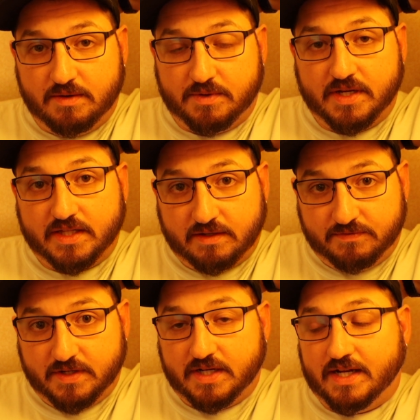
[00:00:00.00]
Yeah, we're gonna get
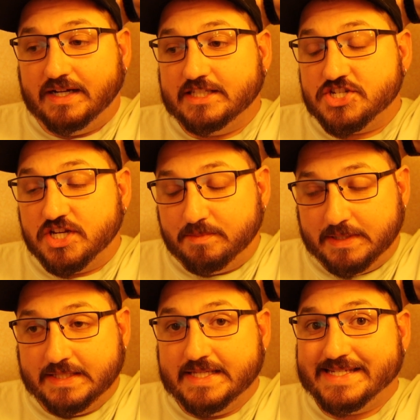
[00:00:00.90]
that figured out on the ship
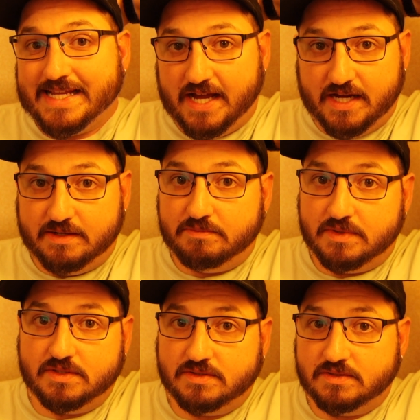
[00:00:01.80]
this time.
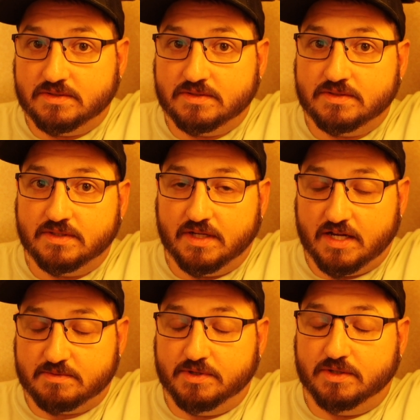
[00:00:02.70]

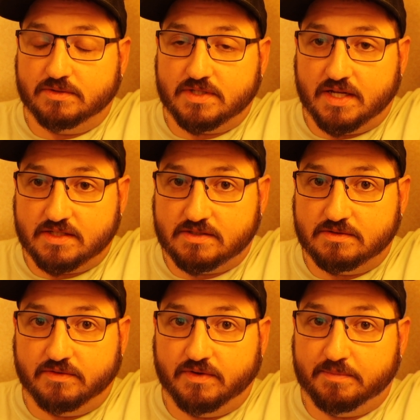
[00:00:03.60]
I should be gold status
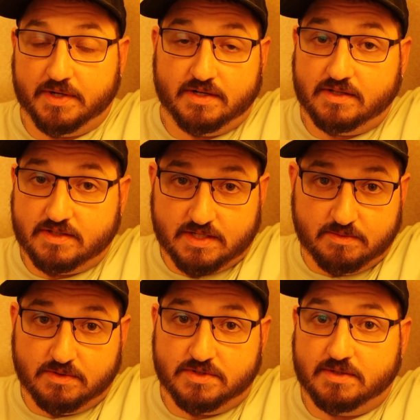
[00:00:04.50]
too. I've been on all the same
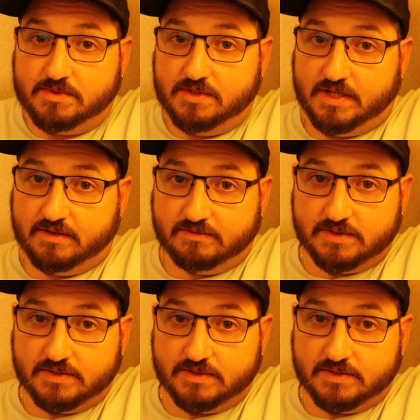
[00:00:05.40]
cruise ships you have.